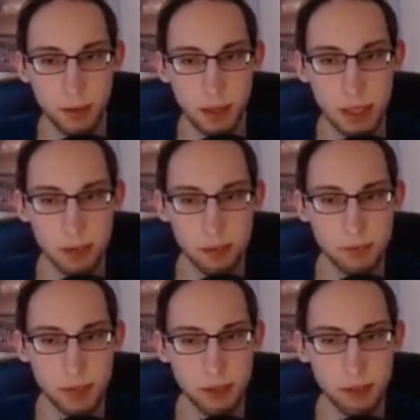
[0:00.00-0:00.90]
I
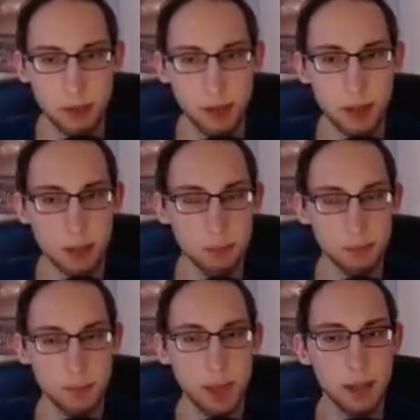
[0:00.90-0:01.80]
don't I don't think
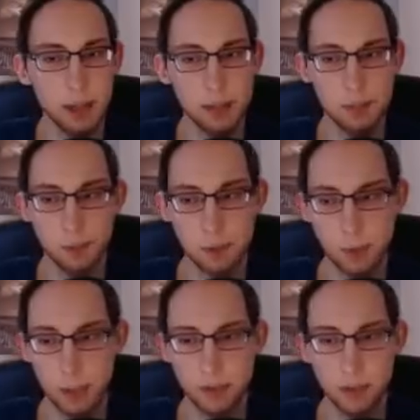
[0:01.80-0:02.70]
I'm I need blue
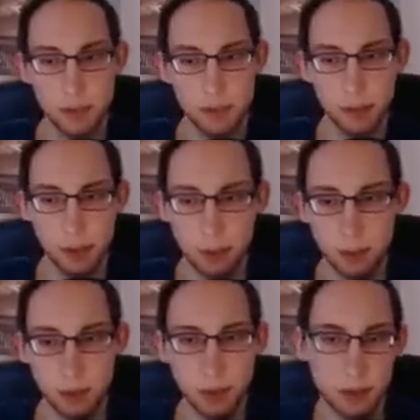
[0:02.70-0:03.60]
beans at all
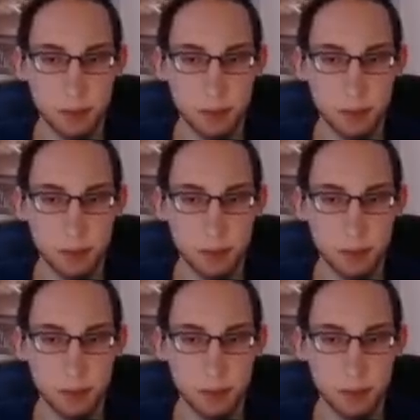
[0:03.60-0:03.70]
anymore.